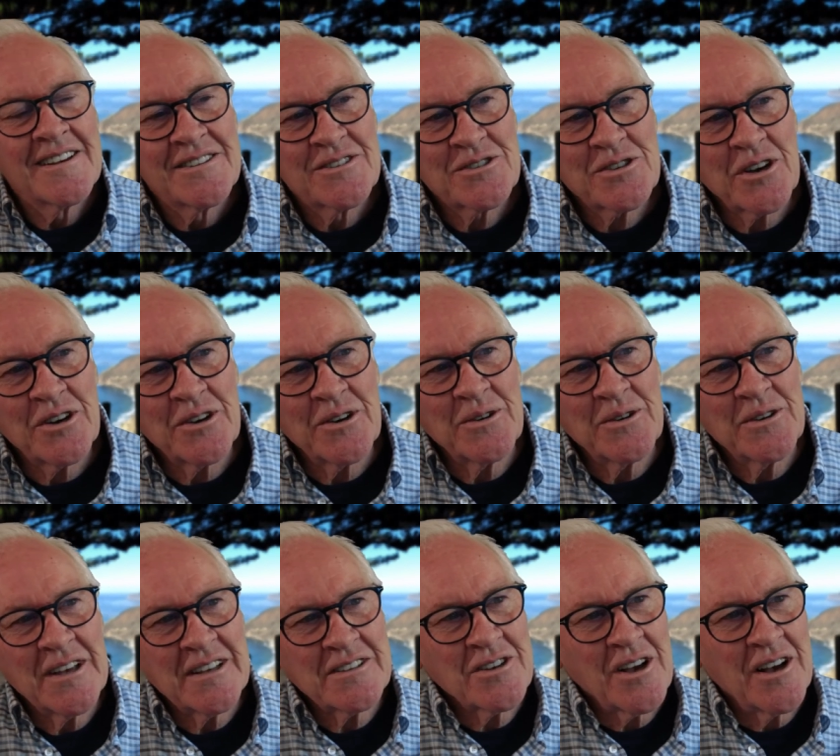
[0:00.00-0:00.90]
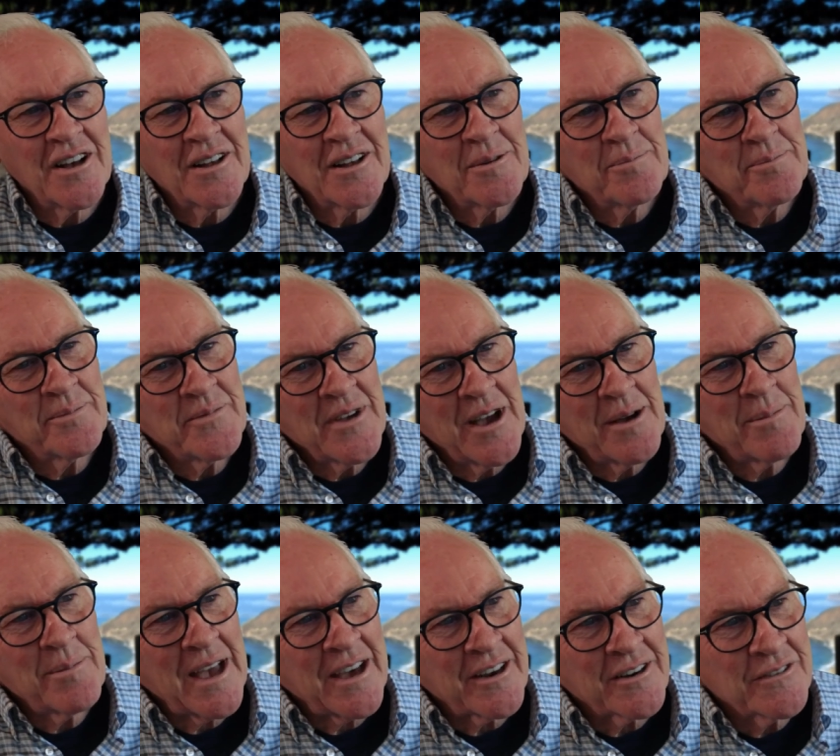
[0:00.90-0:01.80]
So that's all a, a
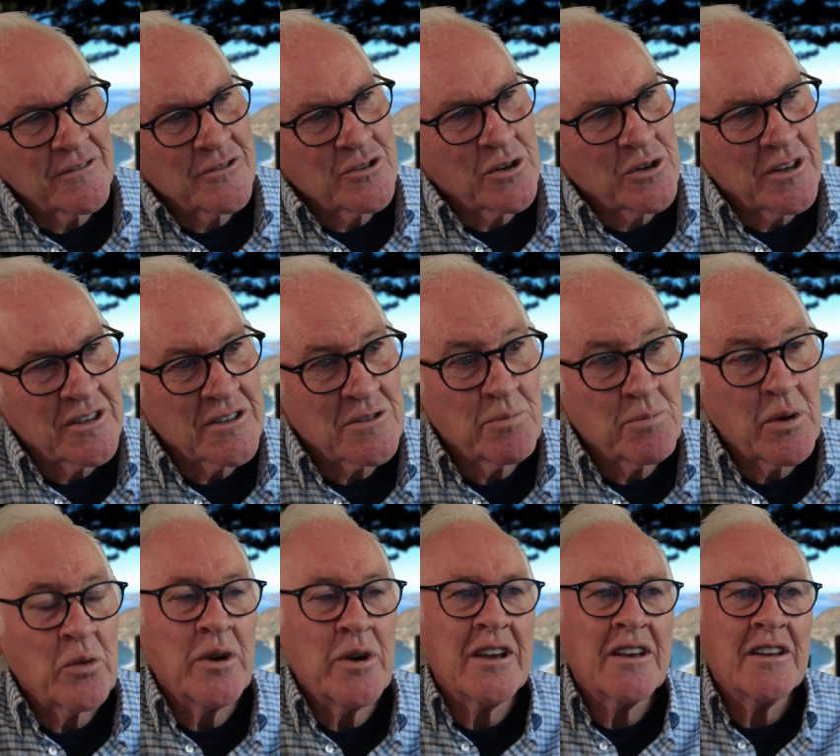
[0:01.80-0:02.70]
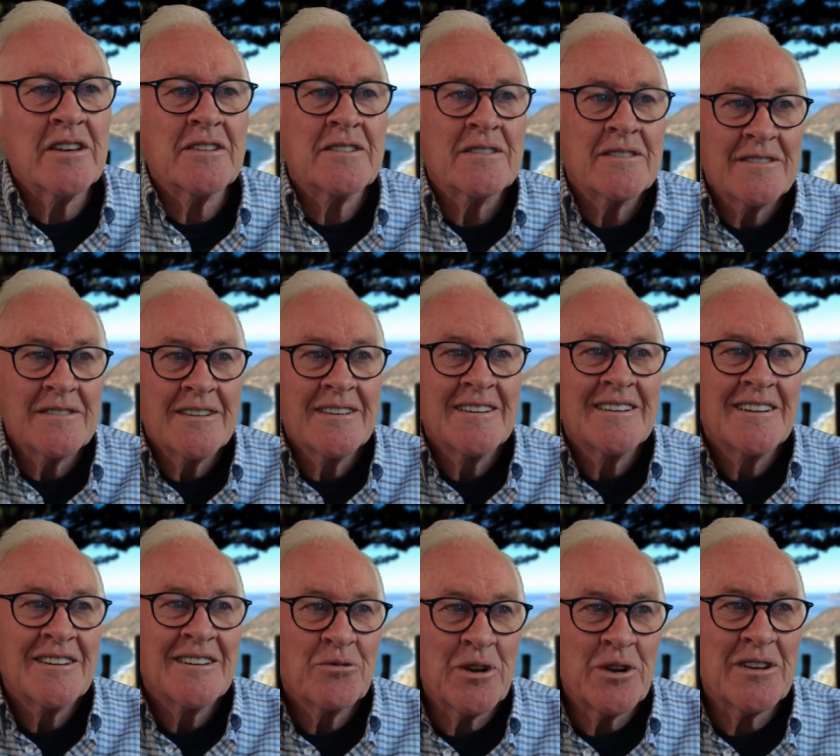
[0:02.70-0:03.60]
matter of choice. But we can
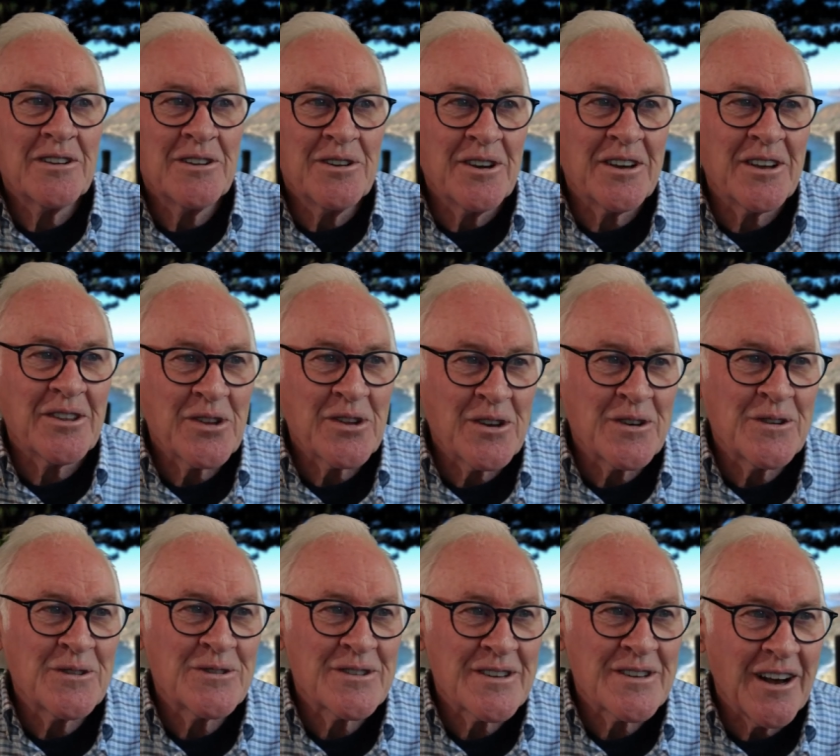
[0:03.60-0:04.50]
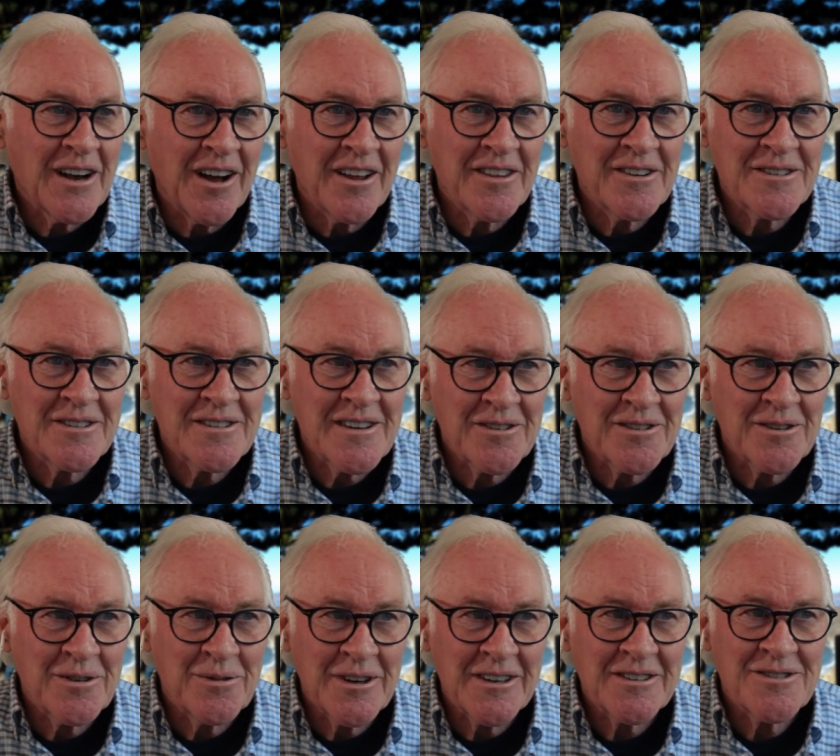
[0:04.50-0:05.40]
we can look at those all those other
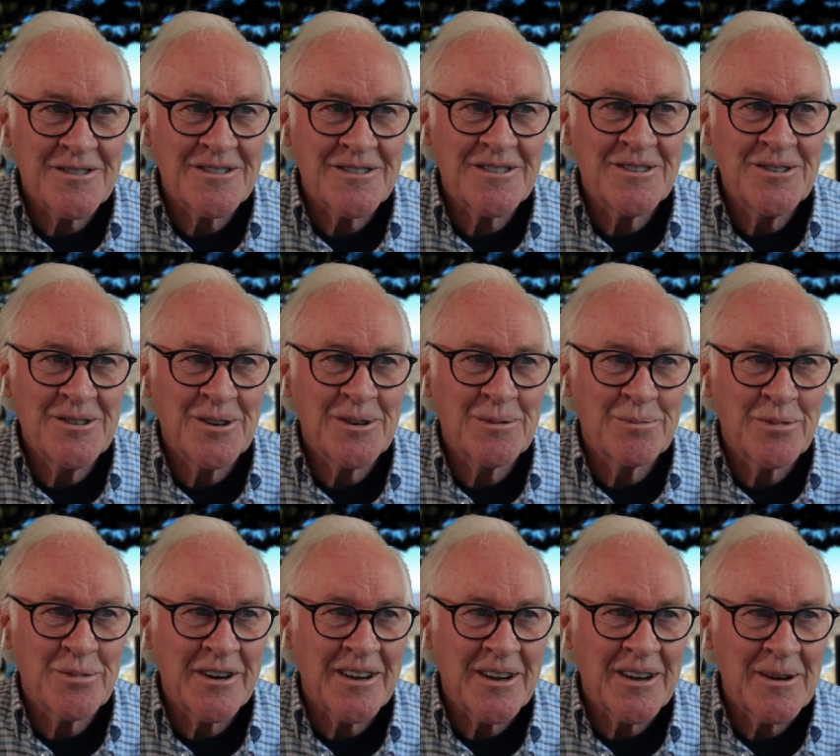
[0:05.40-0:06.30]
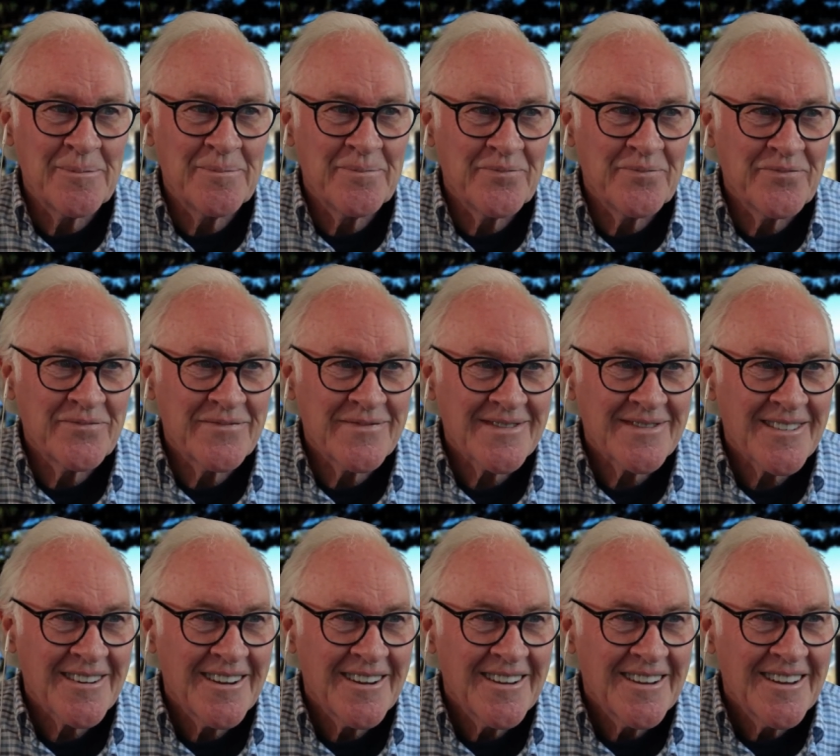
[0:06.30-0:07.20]
questions that you could bring up,
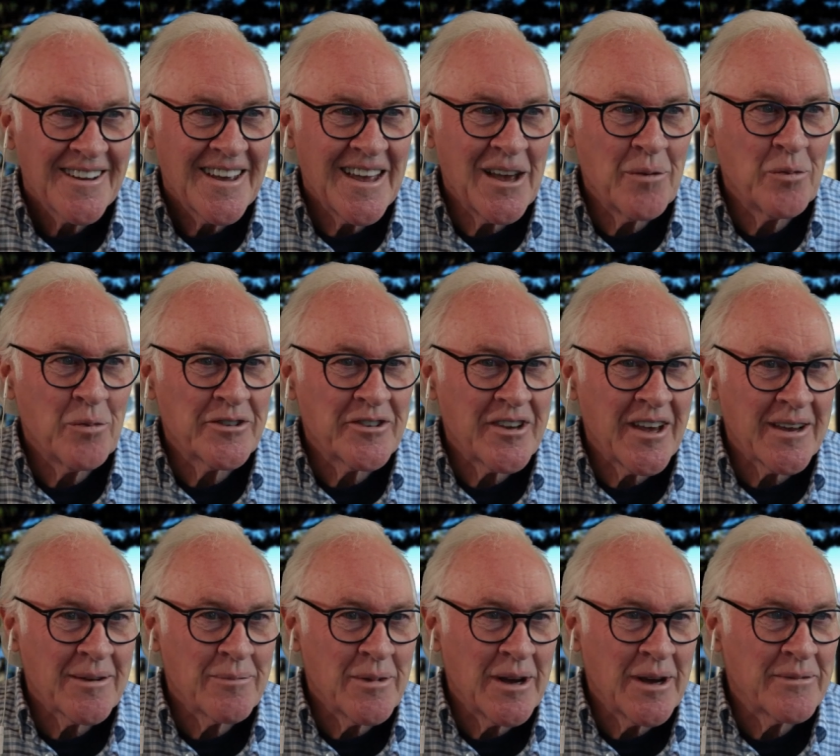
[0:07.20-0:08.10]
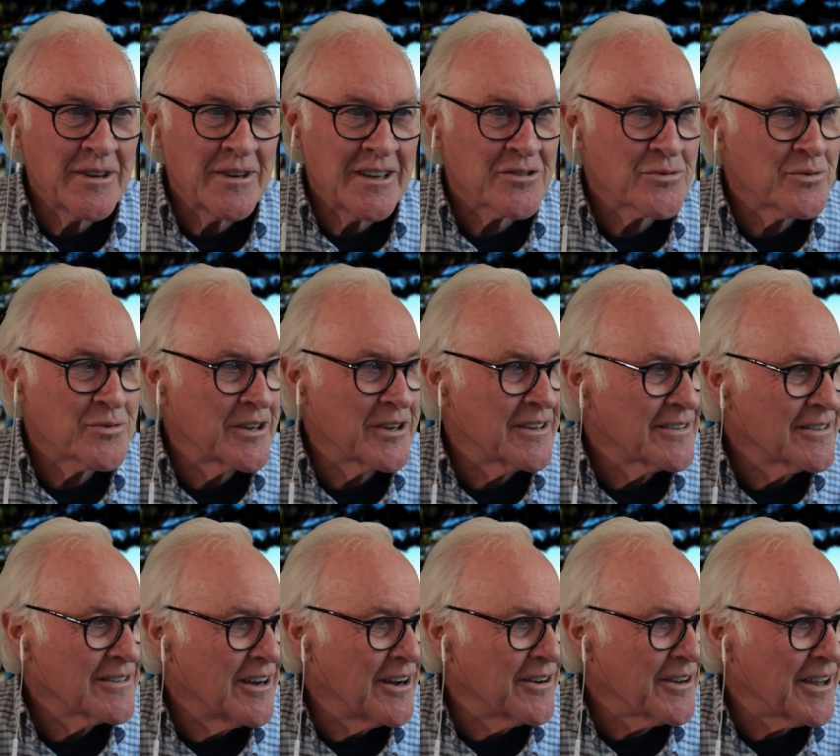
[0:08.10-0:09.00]
and we'll take them up next week.
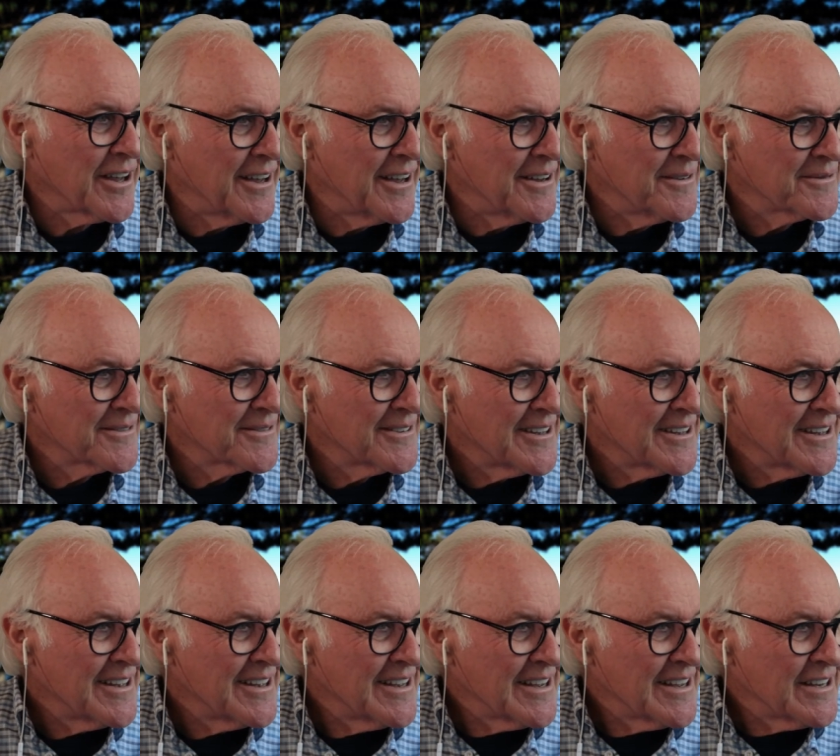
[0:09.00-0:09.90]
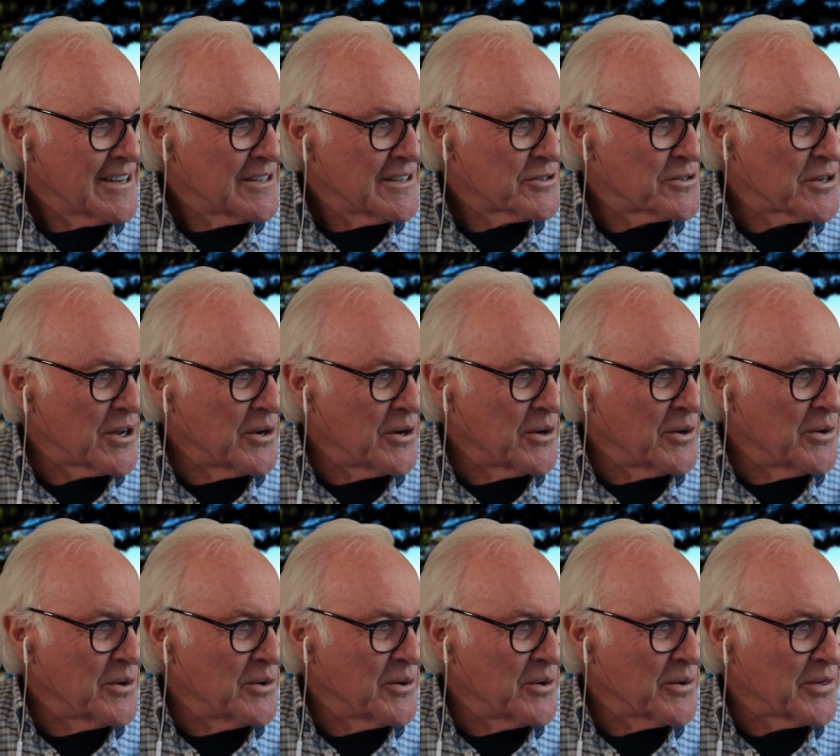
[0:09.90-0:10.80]
Okay.
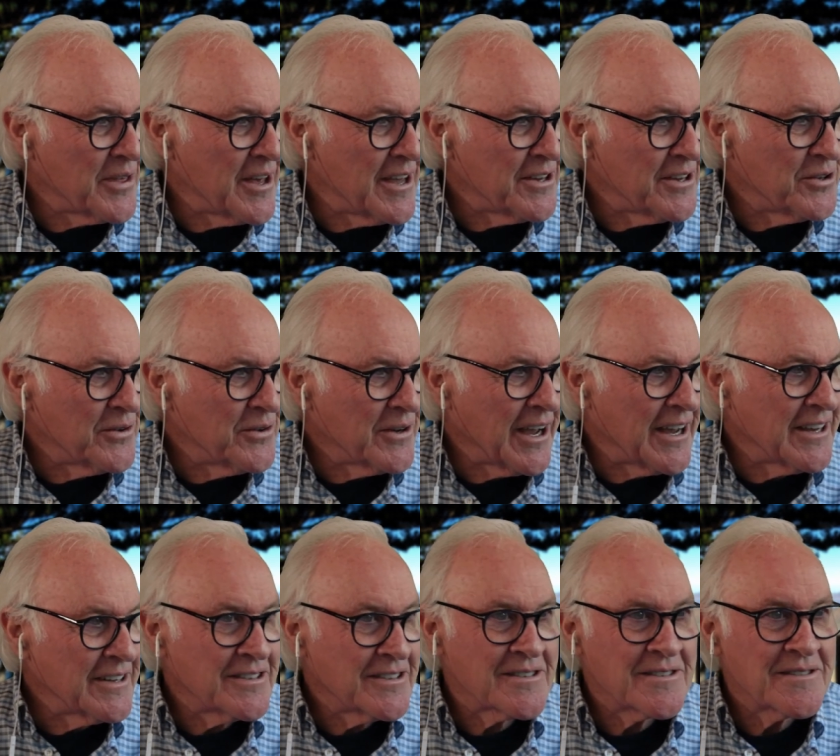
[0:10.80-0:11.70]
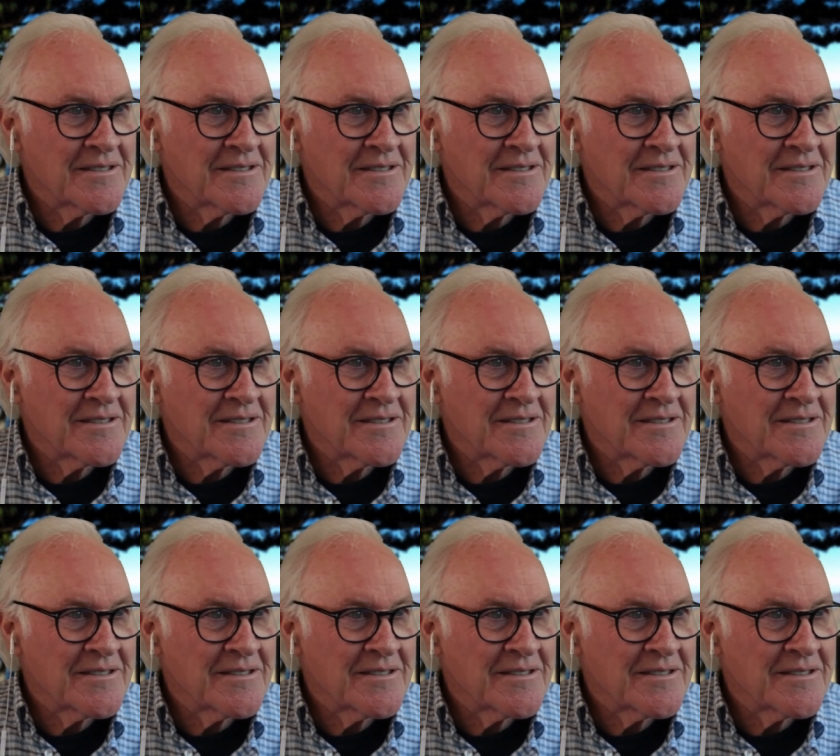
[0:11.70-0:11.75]
So thank You've you guys. got to